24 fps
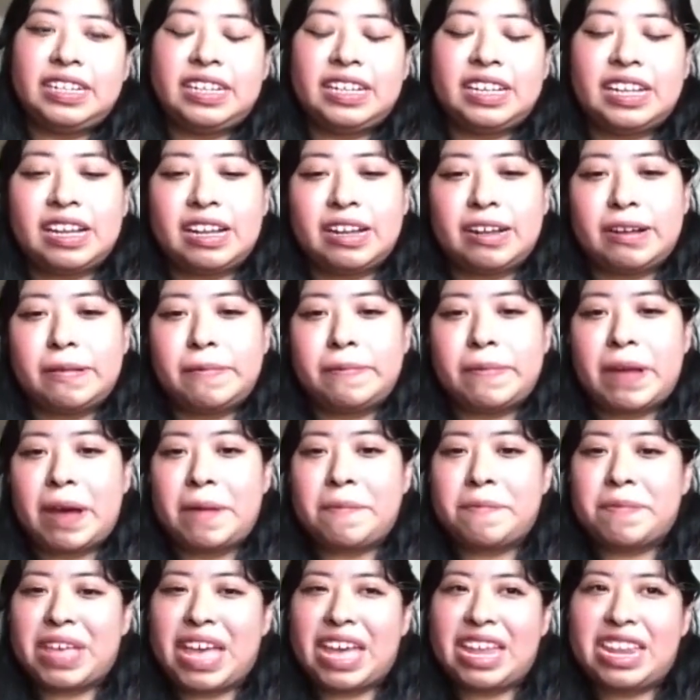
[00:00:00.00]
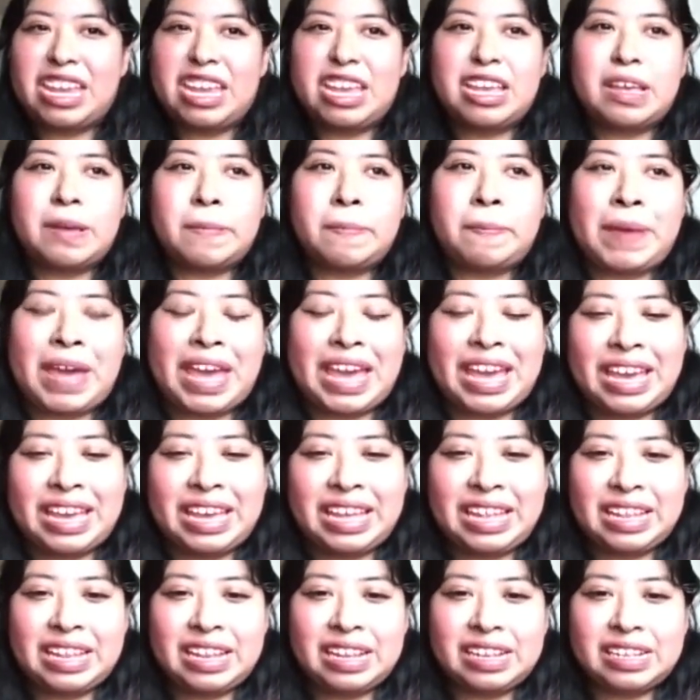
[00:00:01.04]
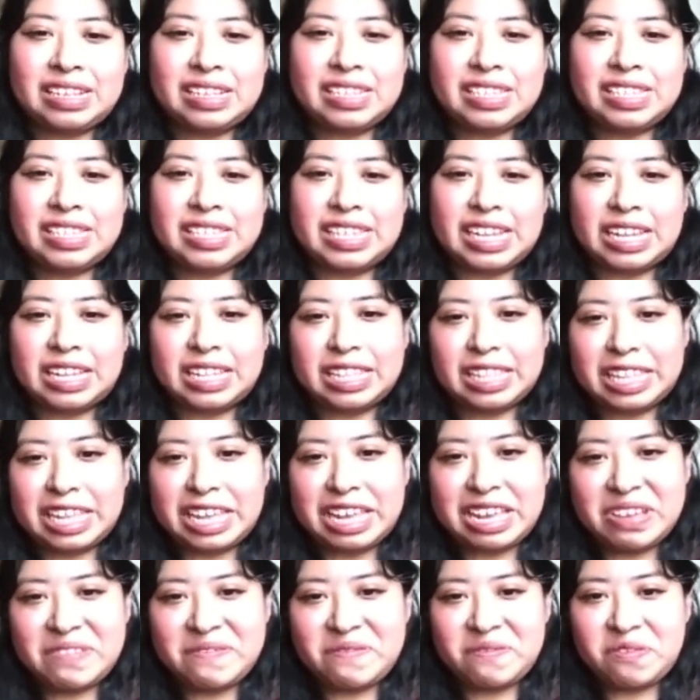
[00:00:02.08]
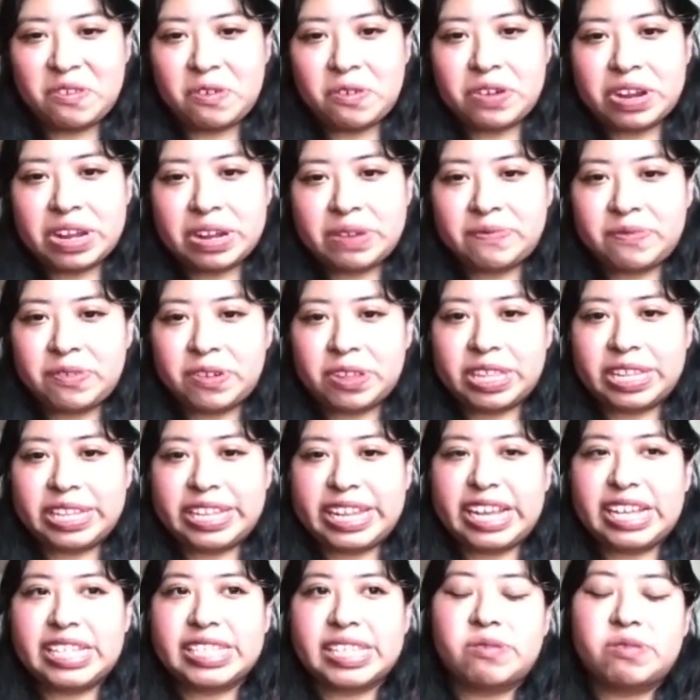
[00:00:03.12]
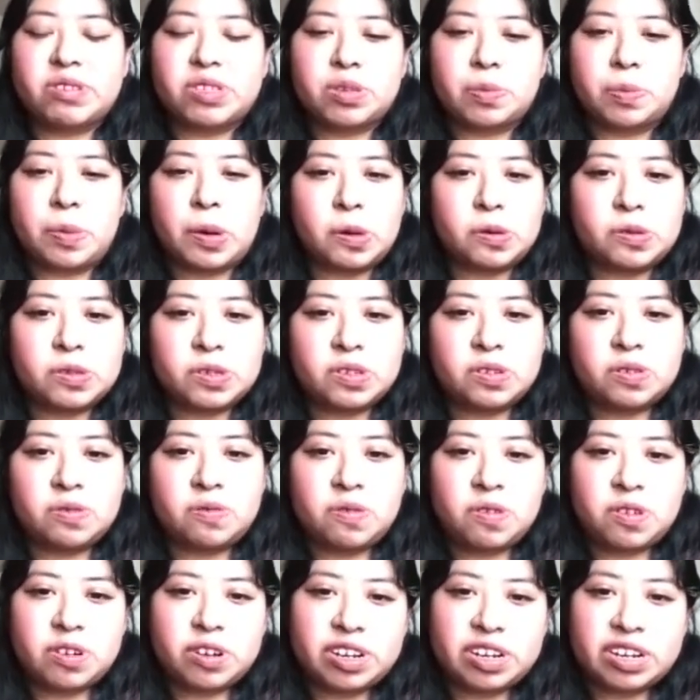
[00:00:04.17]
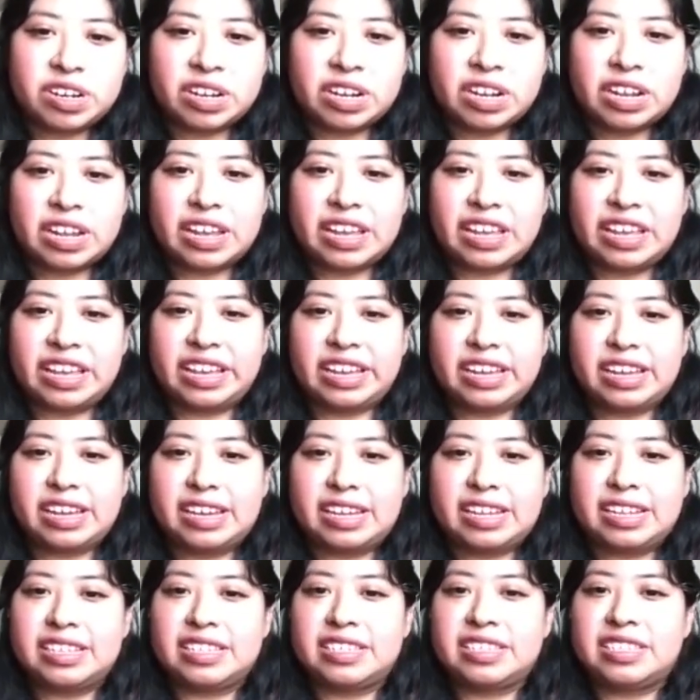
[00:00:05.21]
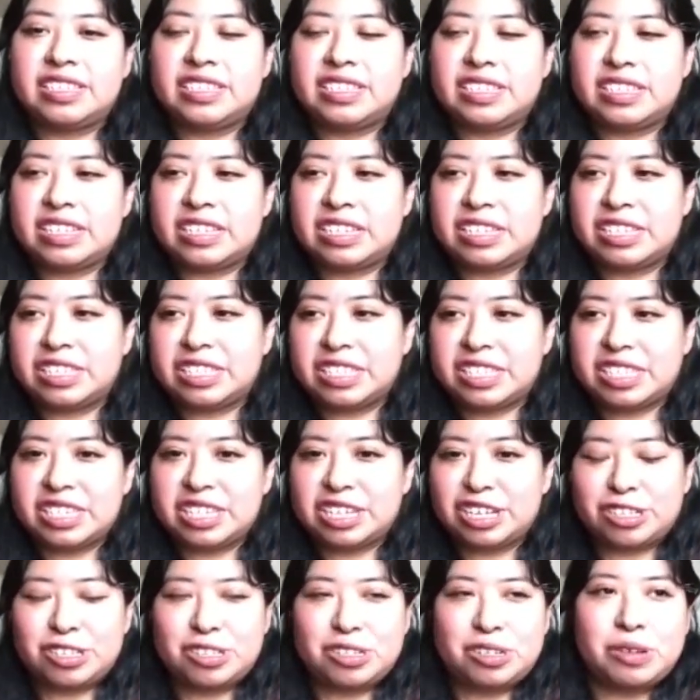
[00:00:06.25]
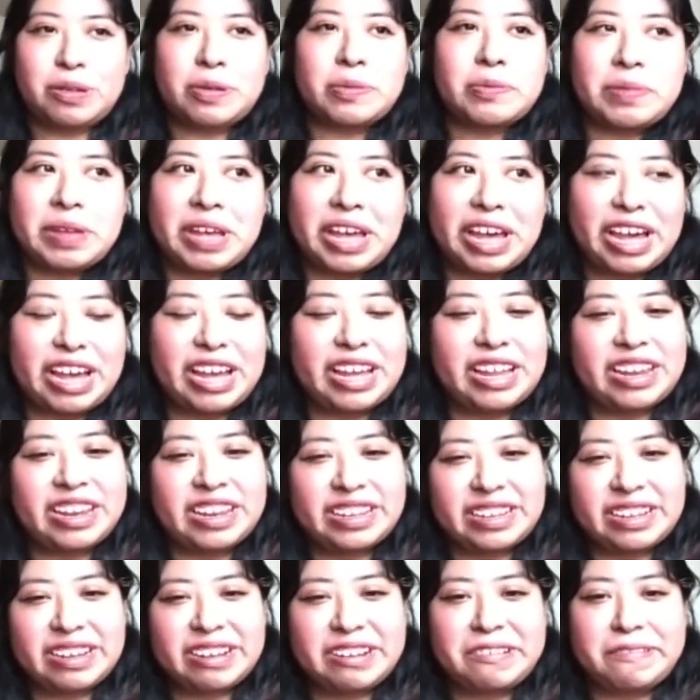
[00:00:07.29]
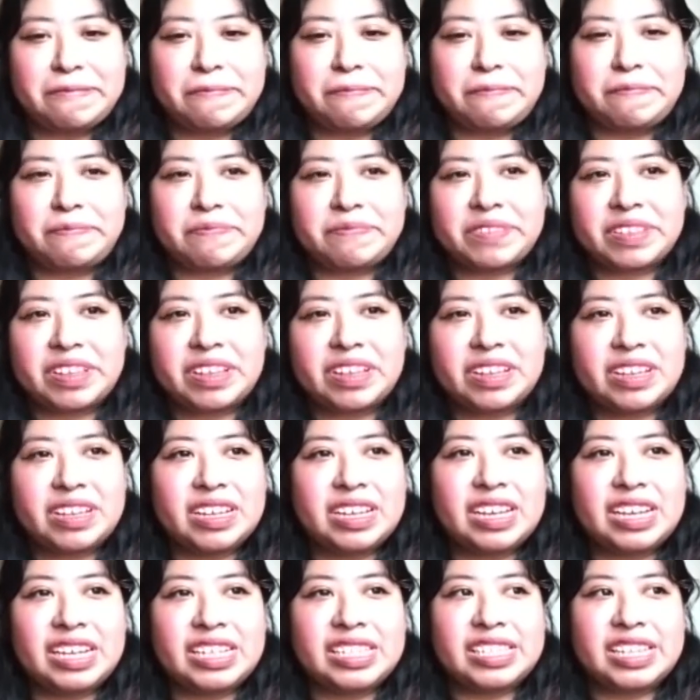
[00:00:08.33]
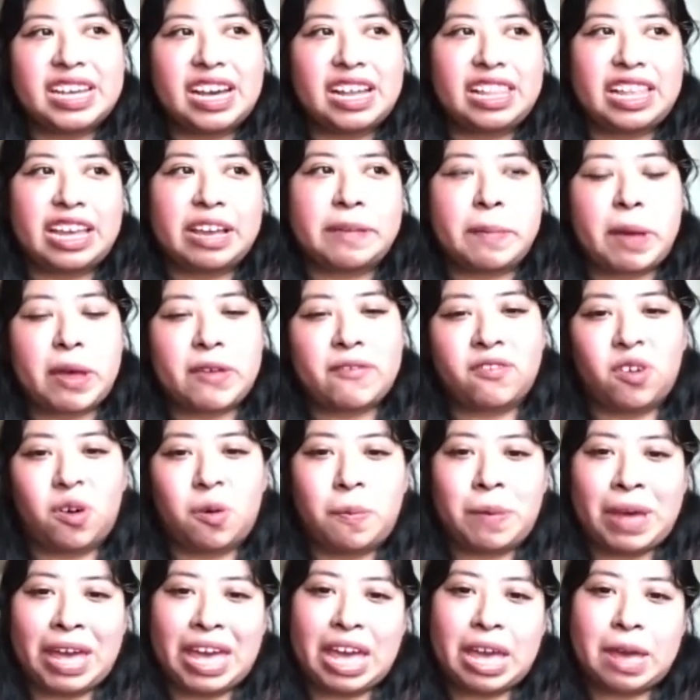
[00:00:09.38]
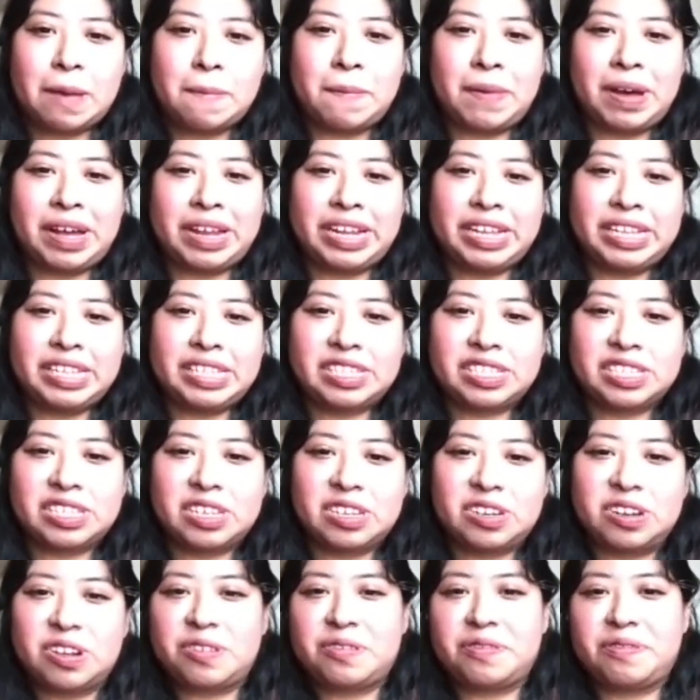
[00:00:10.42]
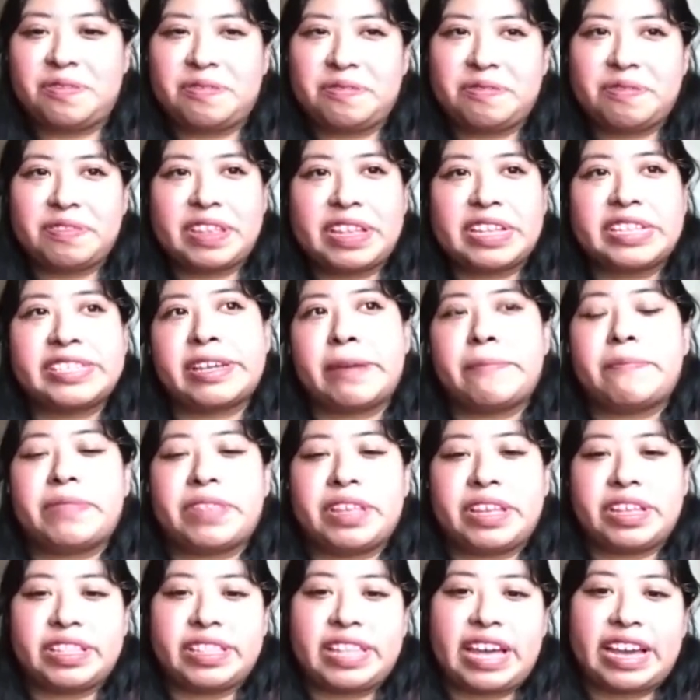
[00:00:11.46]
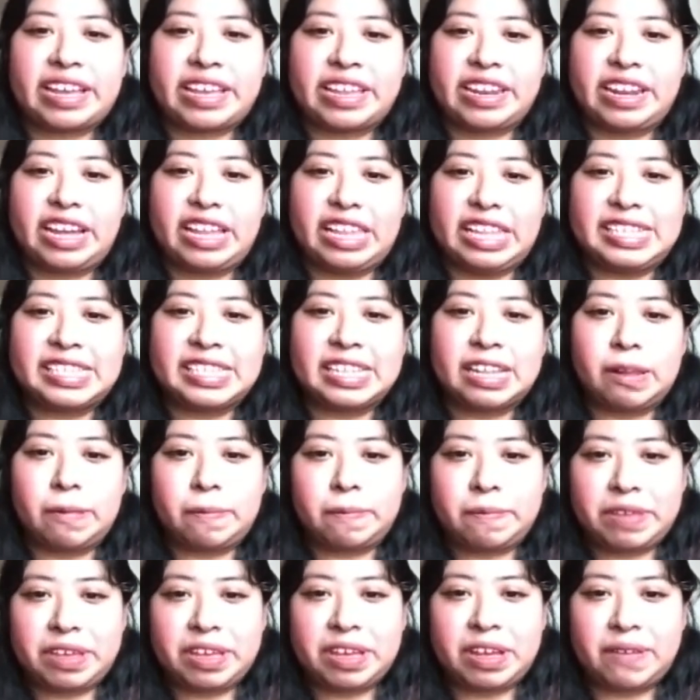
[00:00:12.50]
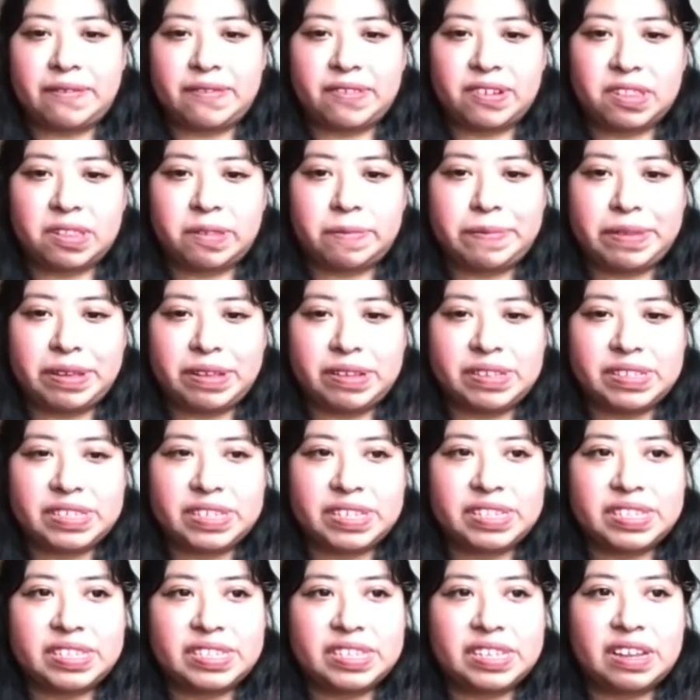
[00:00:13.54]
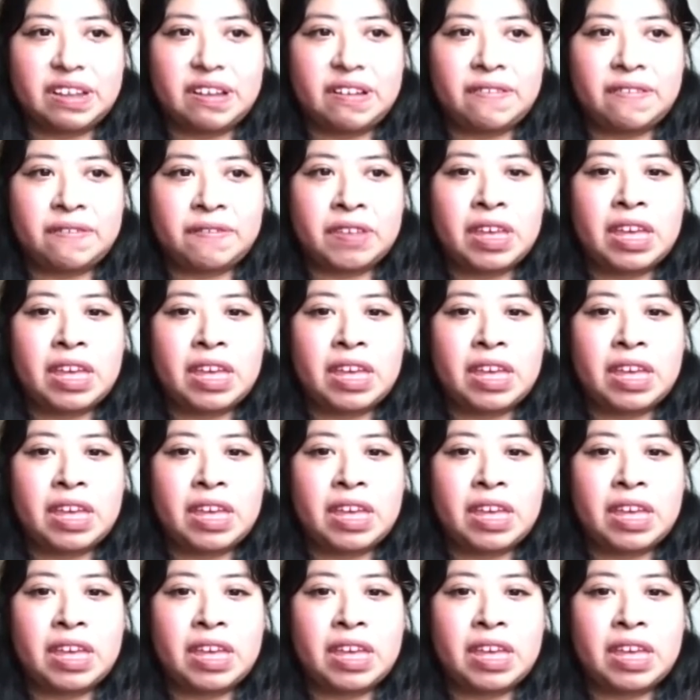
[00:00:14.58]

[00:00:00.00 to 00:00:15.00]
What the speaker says: I'm getting paid sick leave for it for the days I was supposed to work, and it's not too bad. It's not like my full pay, but it's, you know, something that can at least help me cover the bills and stuff.